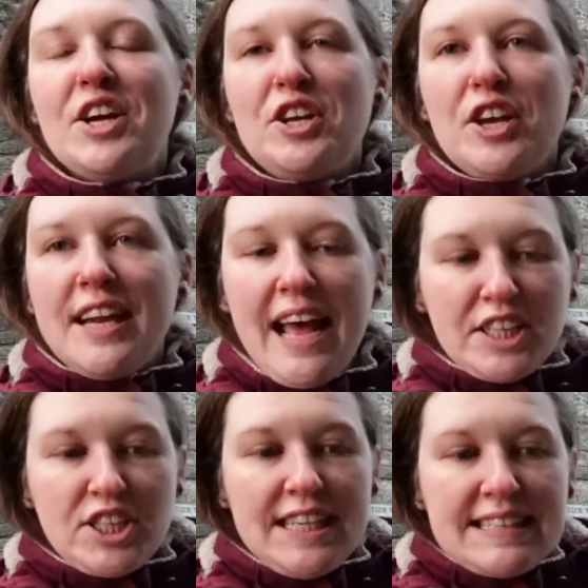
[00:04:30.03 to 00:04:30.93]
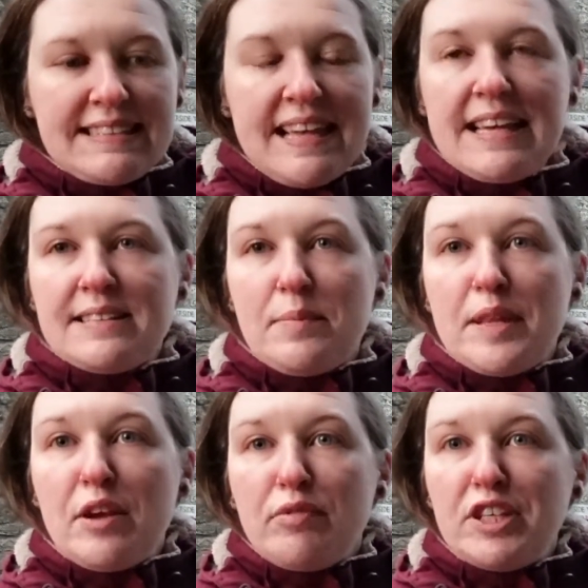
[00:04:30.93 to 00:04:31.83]
you can actually see some of
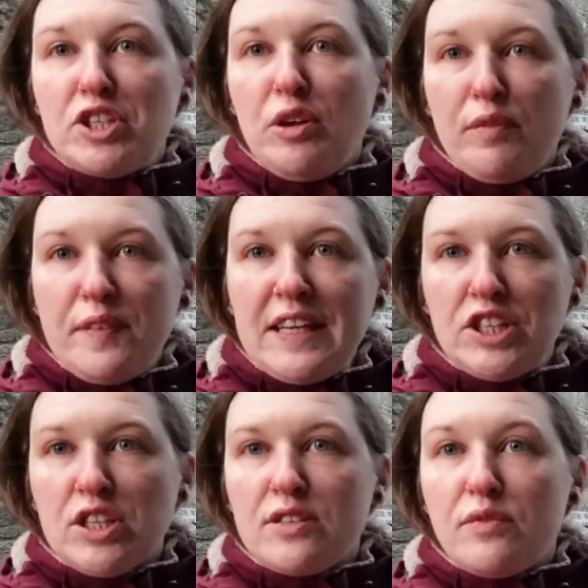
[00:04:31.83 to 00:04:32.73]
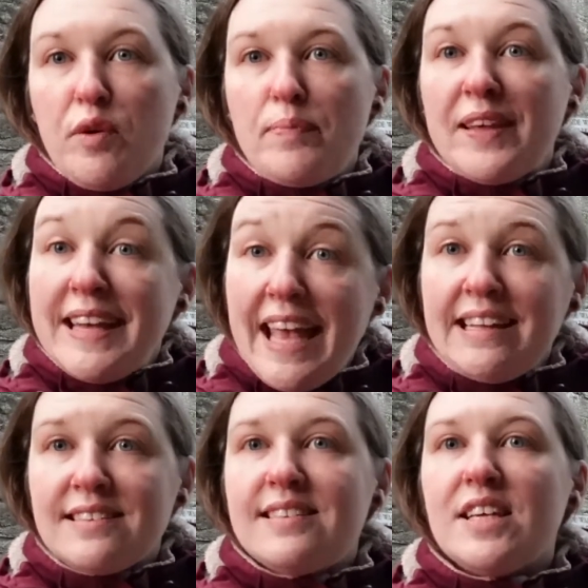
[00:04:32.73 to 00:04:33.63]
the original features from the
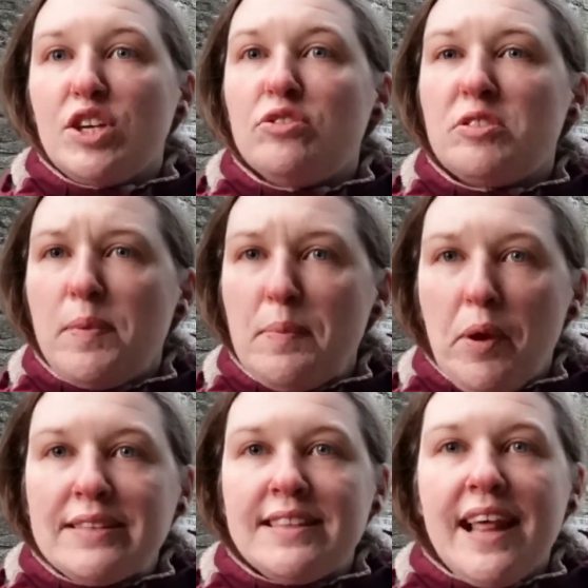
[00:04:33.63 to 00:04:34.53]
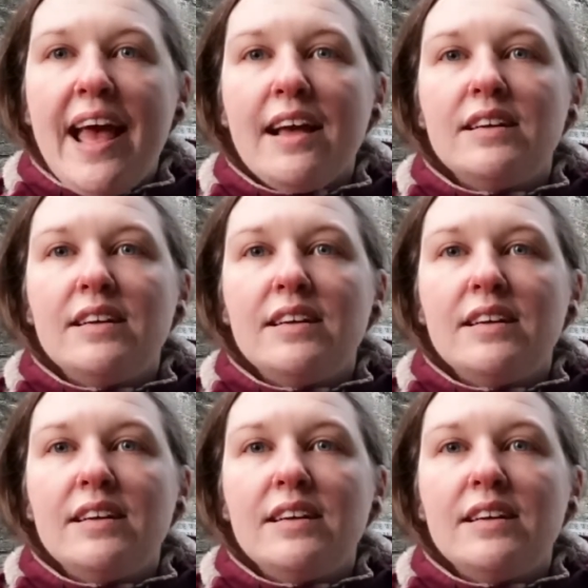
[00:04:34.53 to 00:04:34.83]
gates that used to be present there.